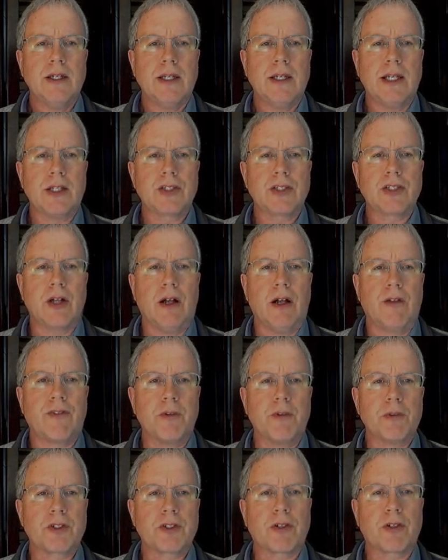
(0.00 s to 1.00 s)
install
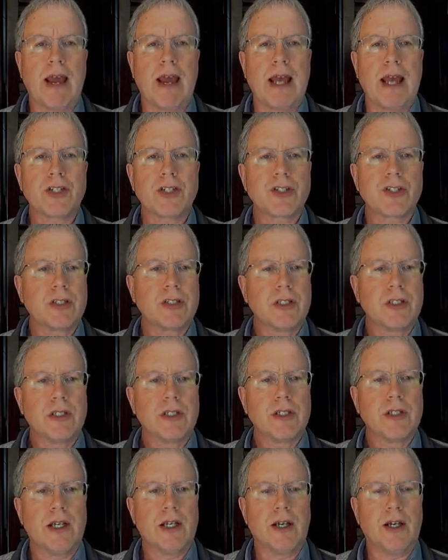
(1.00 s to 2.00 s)
from scratch,
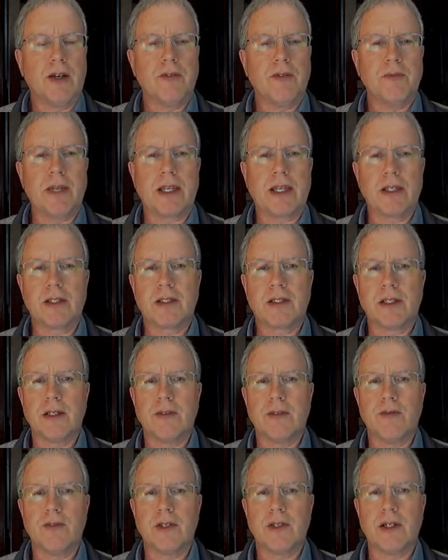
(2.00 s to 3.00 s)
make it
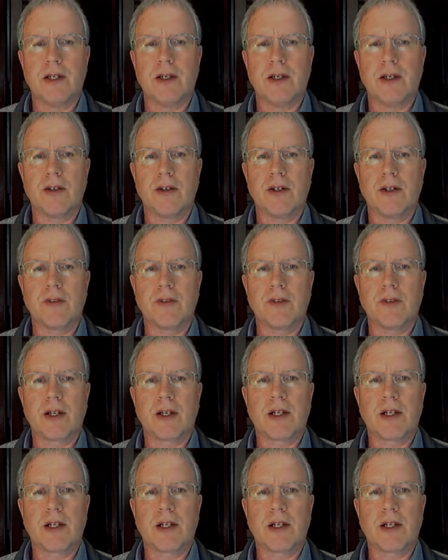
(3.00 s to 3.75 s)
a